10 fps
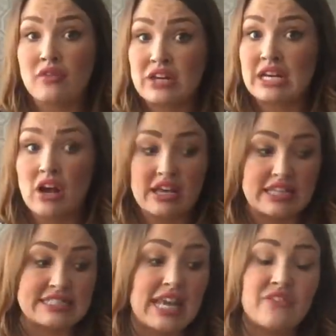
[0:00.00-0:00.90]
I really like
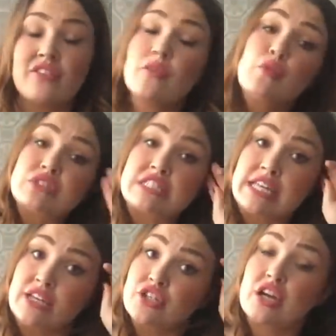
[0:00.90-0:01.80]
this. Even if it was a
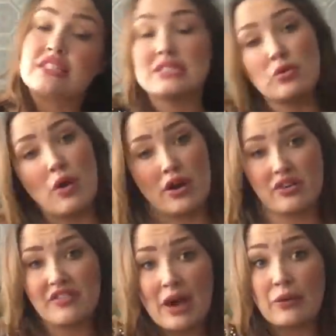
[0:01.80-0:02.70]
t-shirt, it's still quite
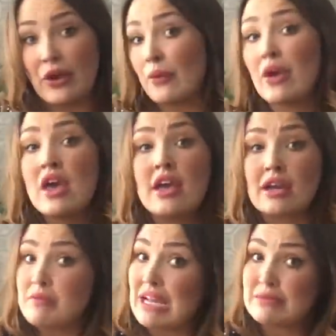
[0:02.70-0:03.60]
good value
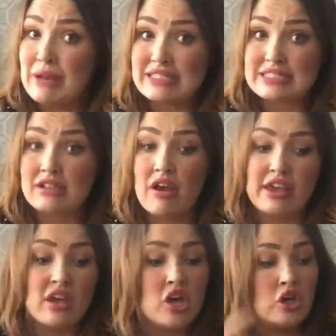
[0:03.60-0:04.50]
compared to places
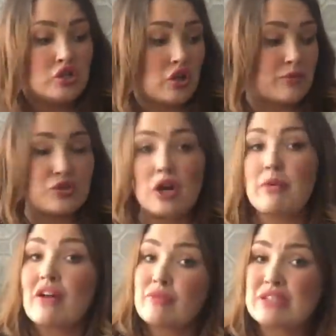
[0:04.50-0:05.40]
like
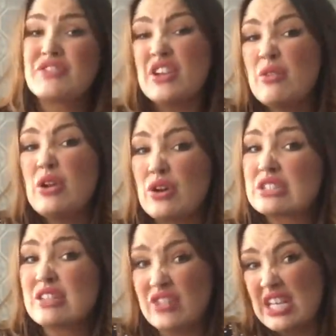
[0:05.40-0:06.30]
Topshop. For New Look,
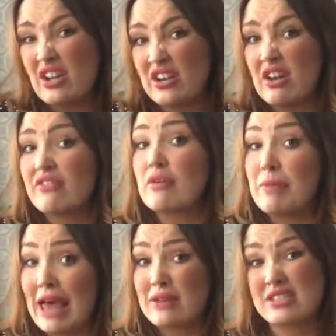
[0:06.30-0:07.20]
$17.99 for a
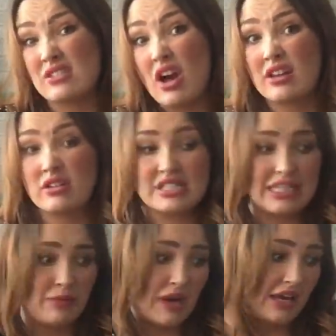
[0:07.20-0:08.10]
blouse is kind of good
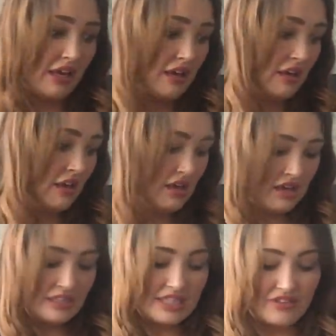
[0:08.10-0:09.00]
anyway.
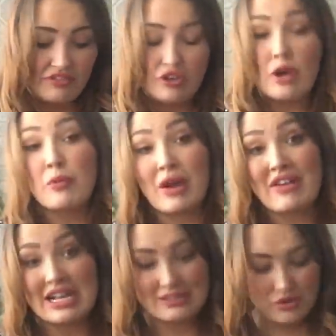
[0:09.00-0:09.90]
So even if you don't wear
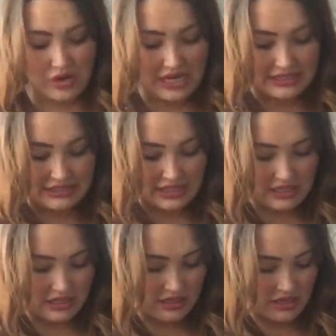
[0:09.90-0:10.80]
it as a dress,
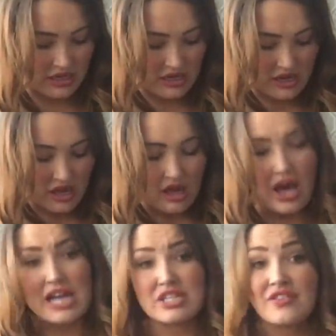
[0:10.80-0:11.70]

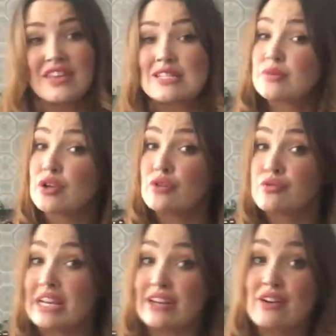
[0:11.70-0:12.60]
I actually think this would
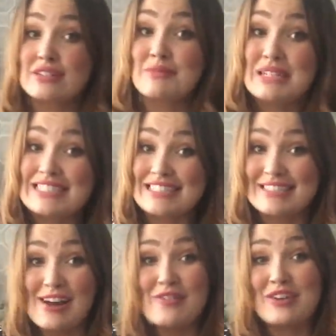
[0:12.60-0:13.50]
look really nice on my
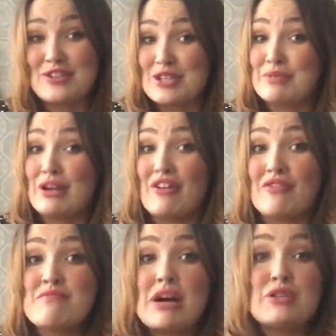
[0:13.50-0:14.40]
sister. I think she'd pull it
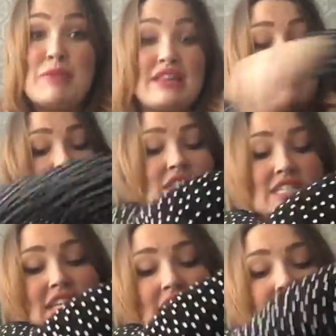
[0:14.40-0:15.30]
off much better than I
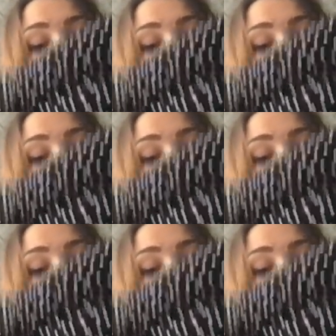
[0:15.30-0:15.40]
did in it.